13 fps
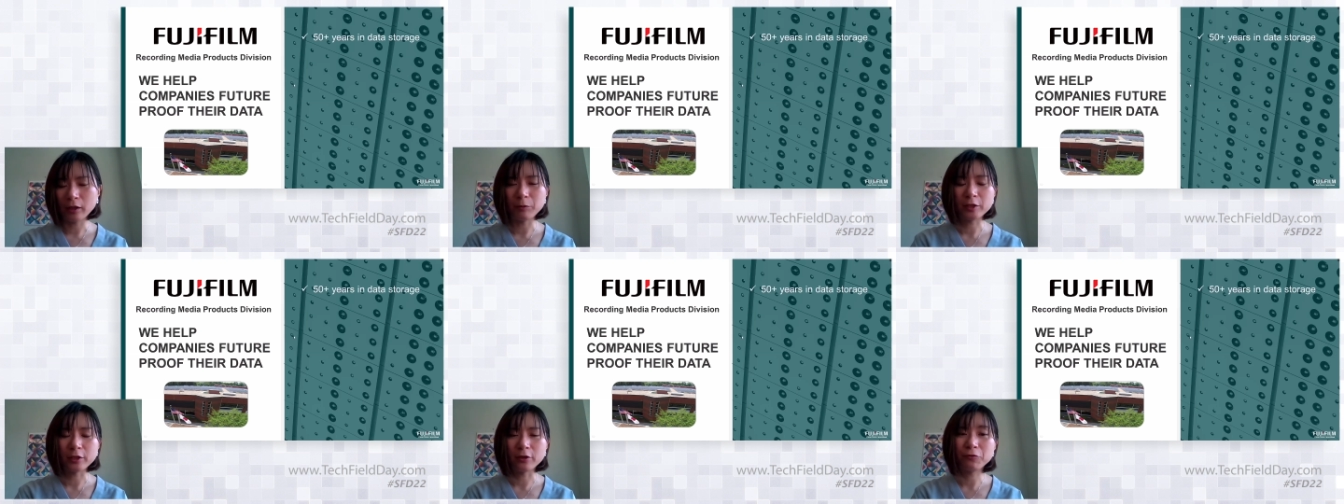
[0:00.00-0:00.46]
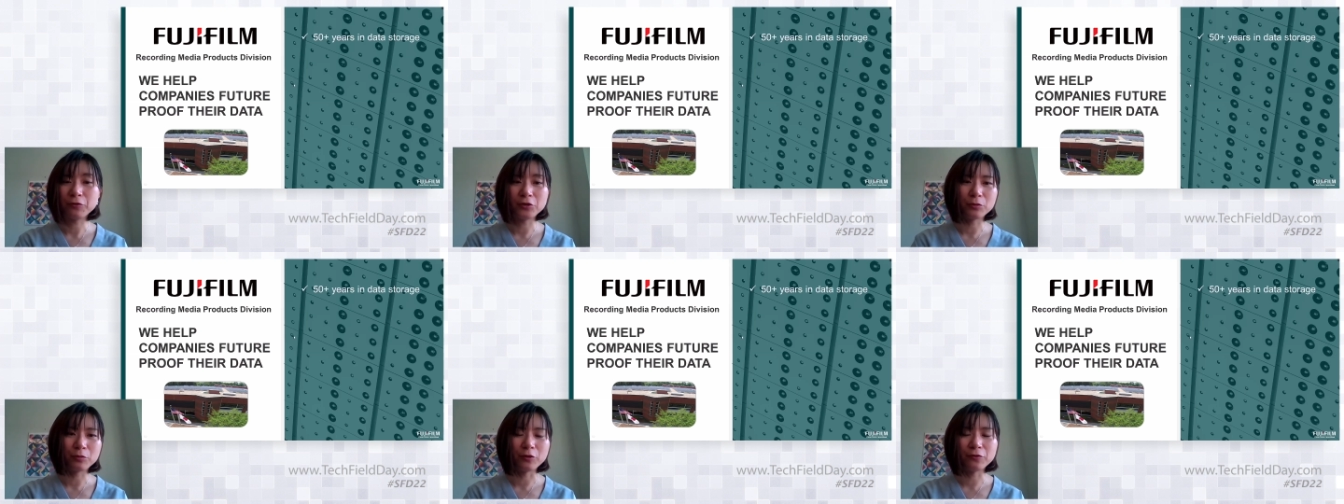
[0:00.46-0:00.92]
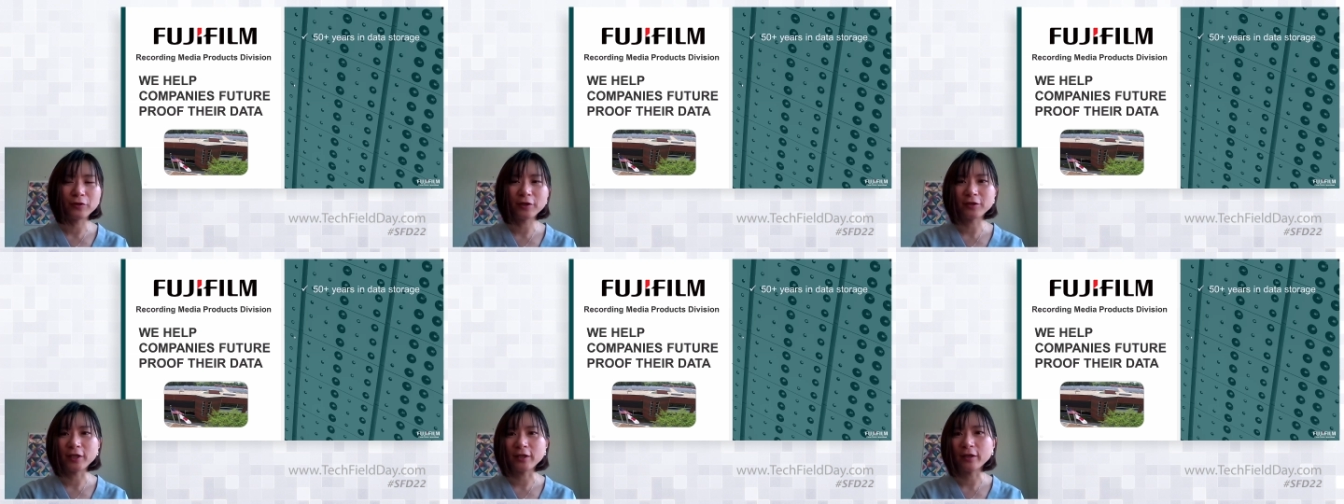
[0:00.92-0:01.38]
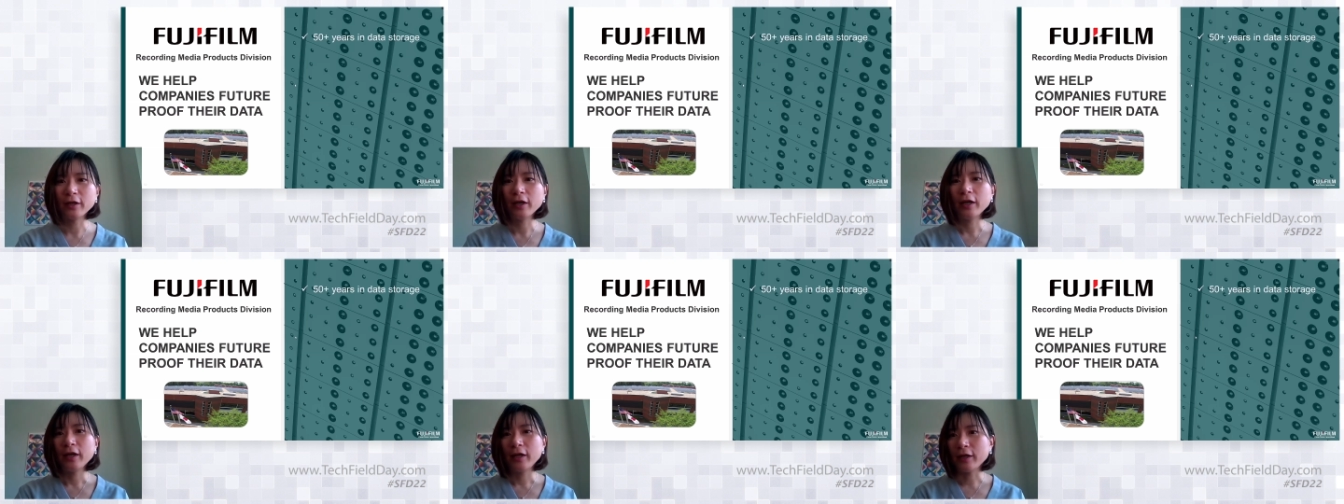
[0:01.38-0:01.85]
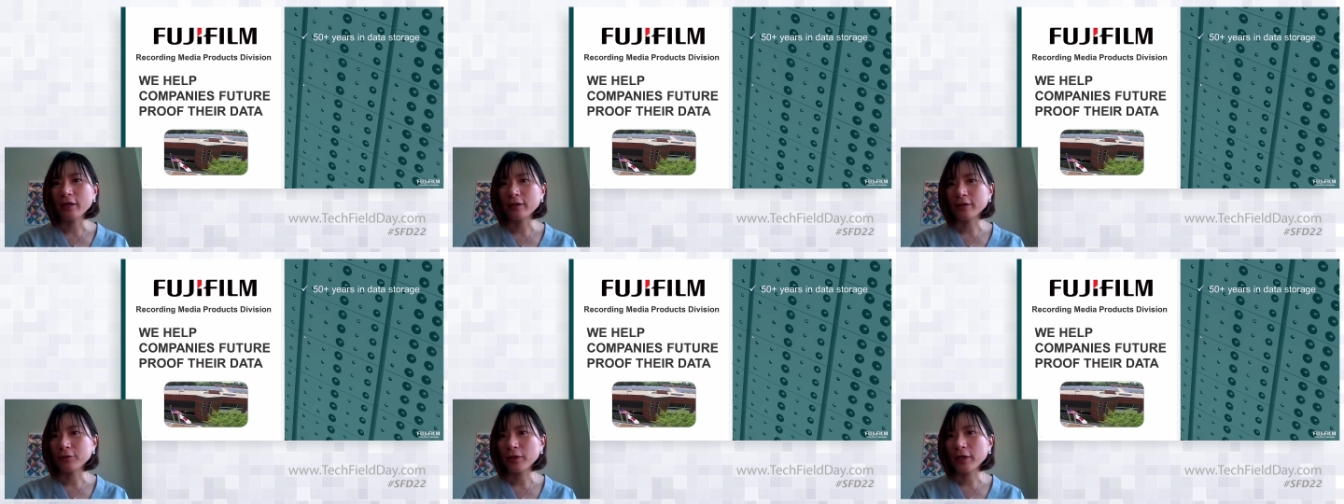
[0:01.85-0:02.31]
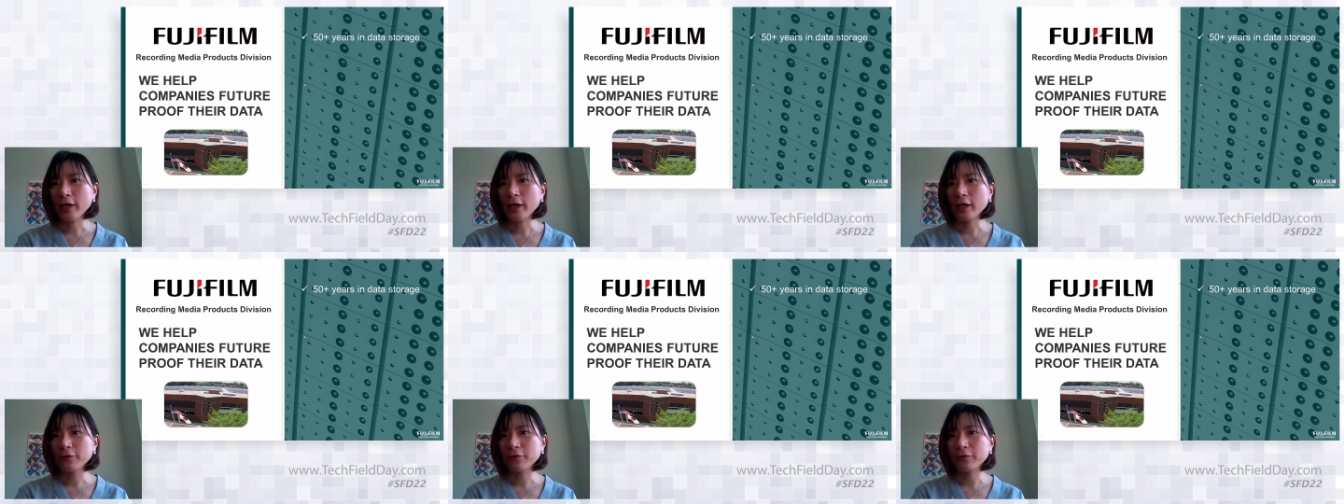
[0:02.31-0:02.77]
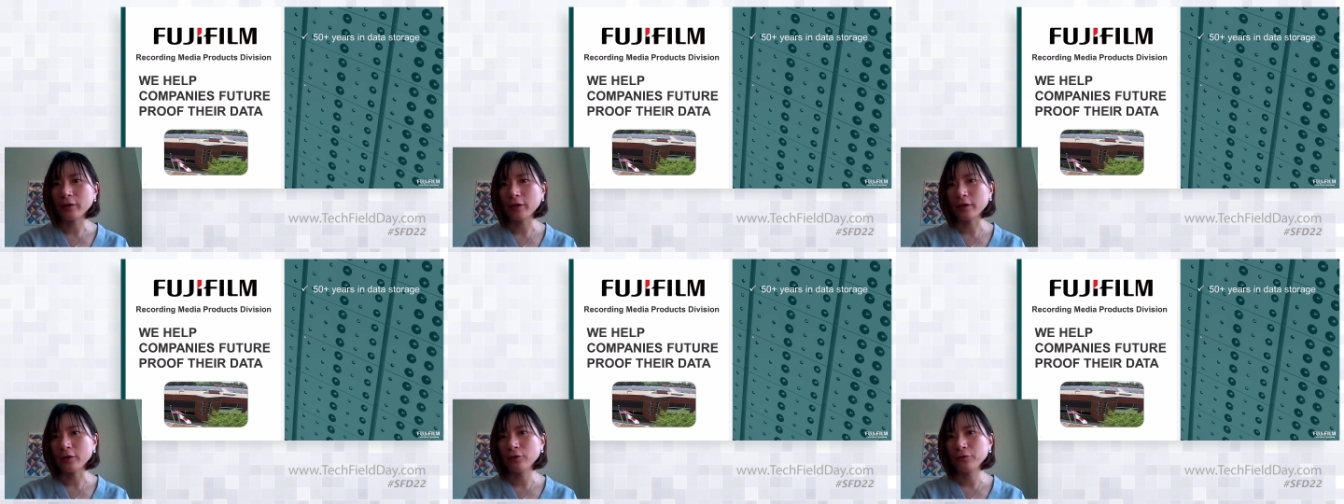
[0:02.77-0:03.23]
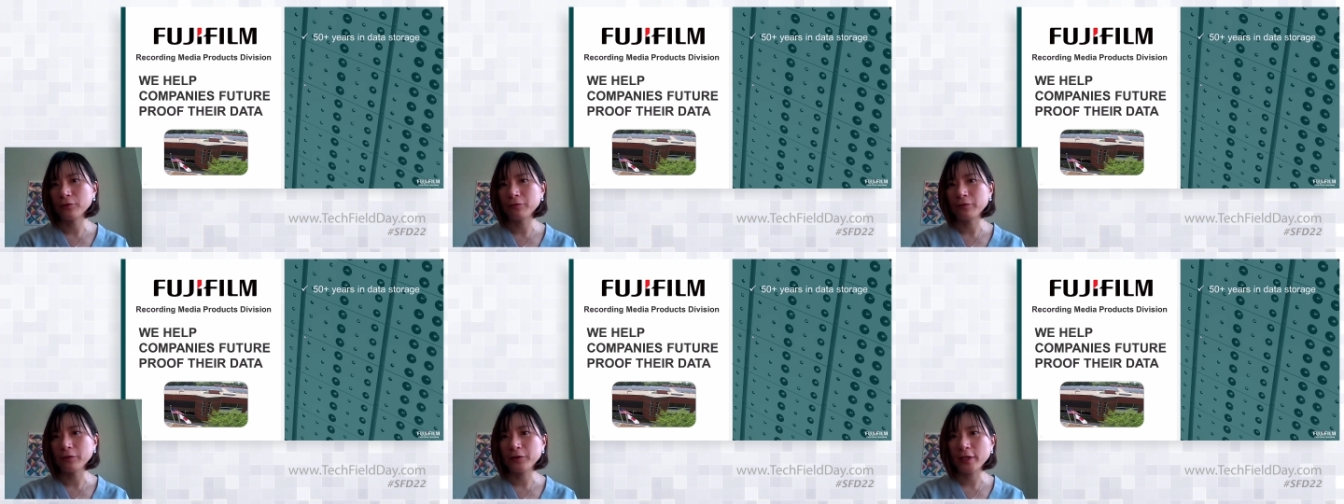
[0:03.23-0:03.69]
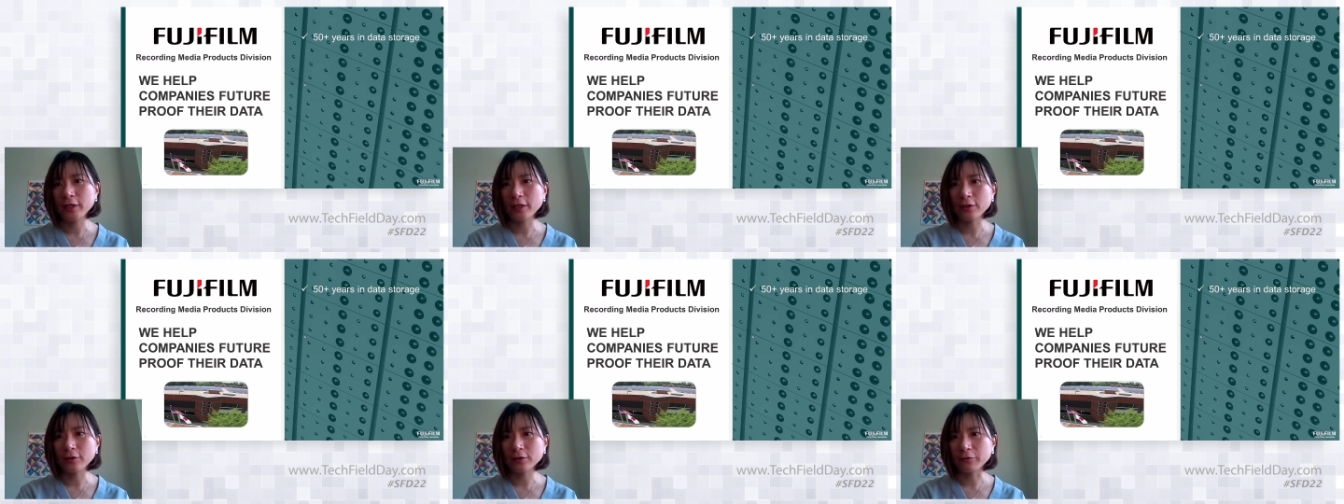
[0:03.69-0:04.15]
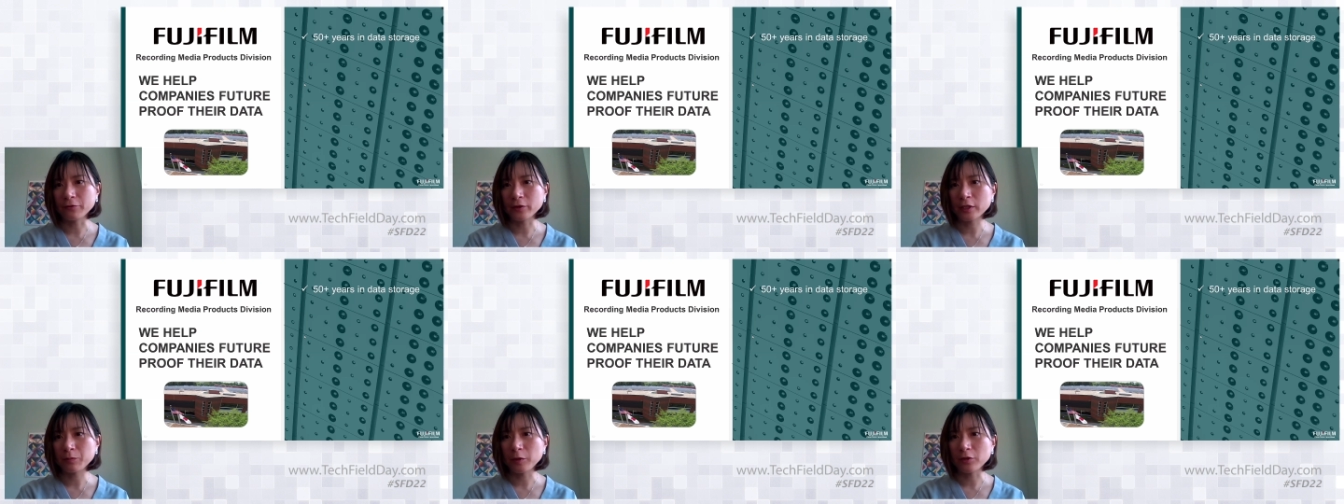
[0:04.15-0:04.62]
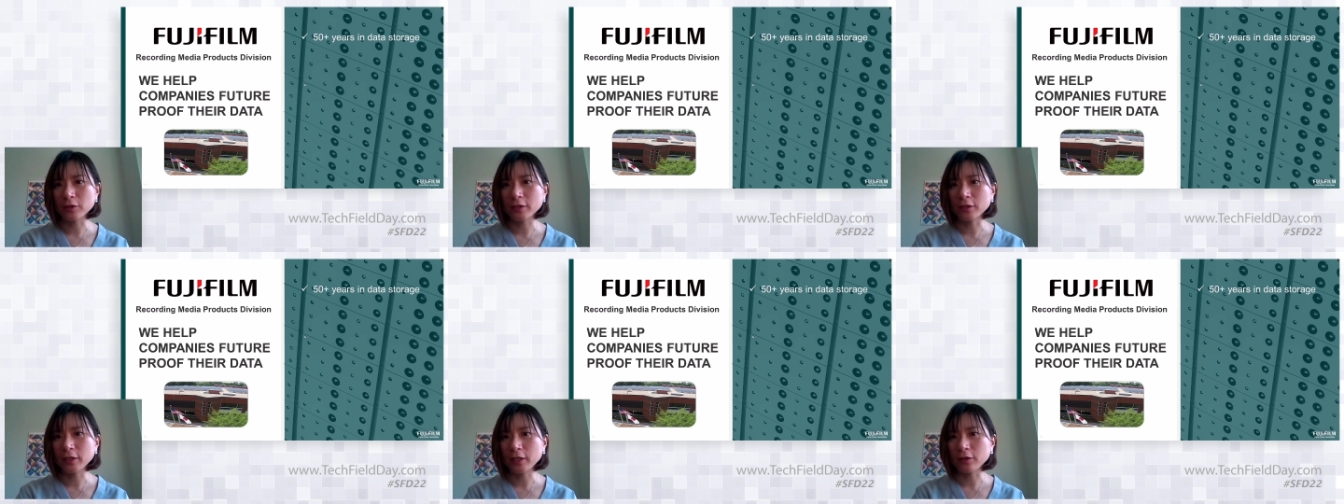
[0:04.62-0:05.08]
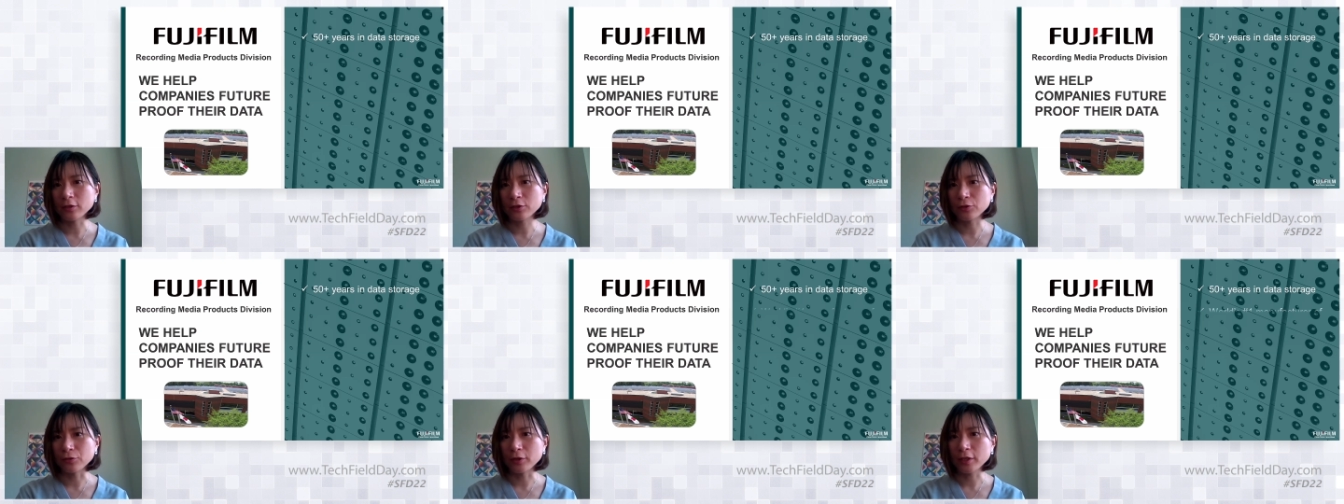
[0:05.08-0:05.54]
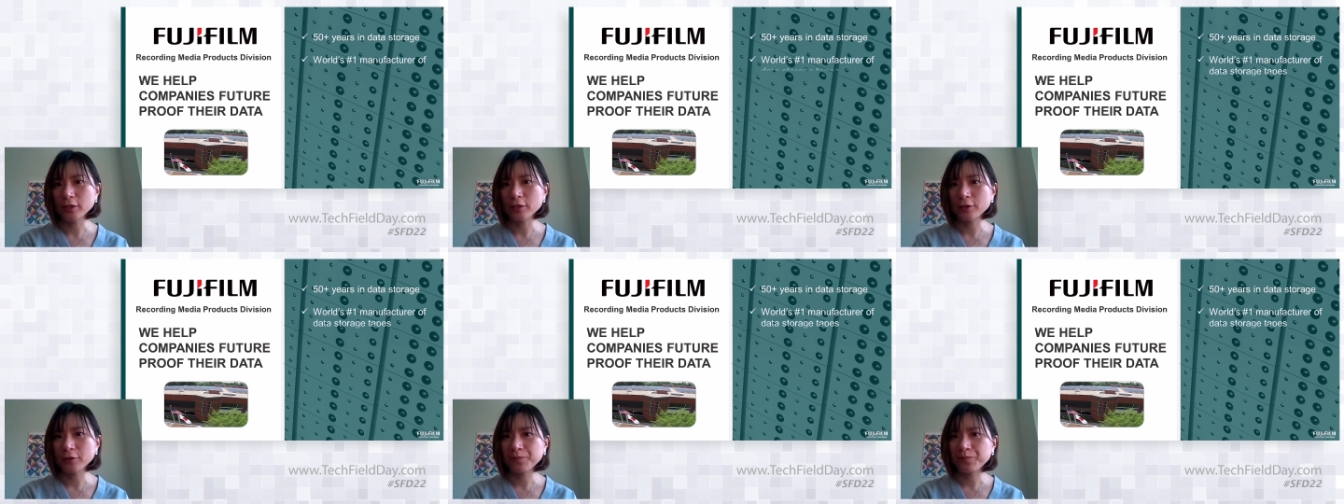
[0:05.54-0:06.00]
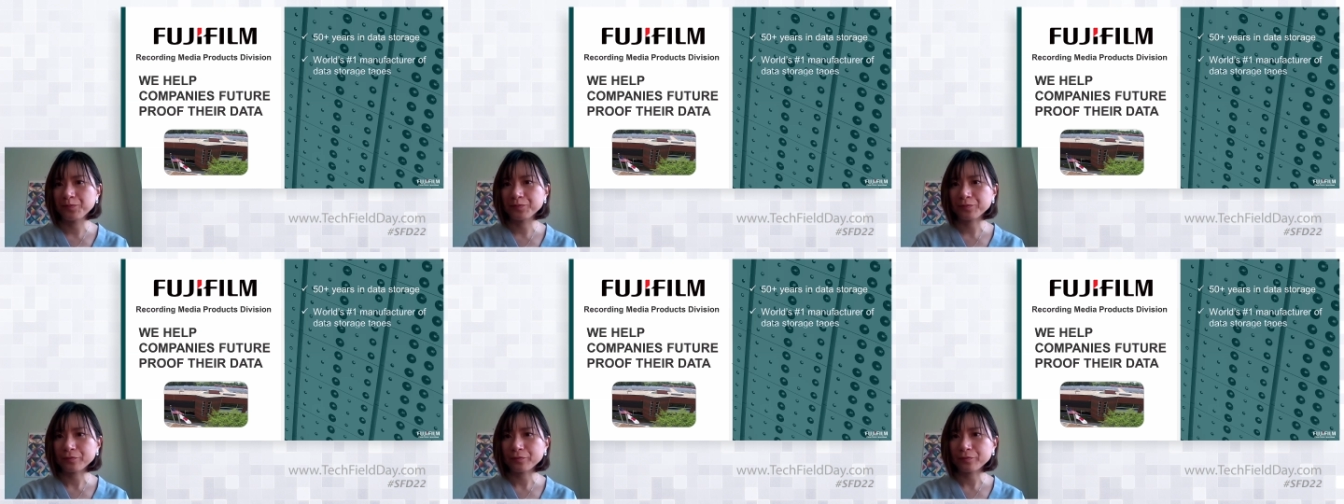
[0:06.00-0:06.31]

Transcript: I'm sorry, future-proof their data. And uh, we have uh, over 50 years of experience in data storage.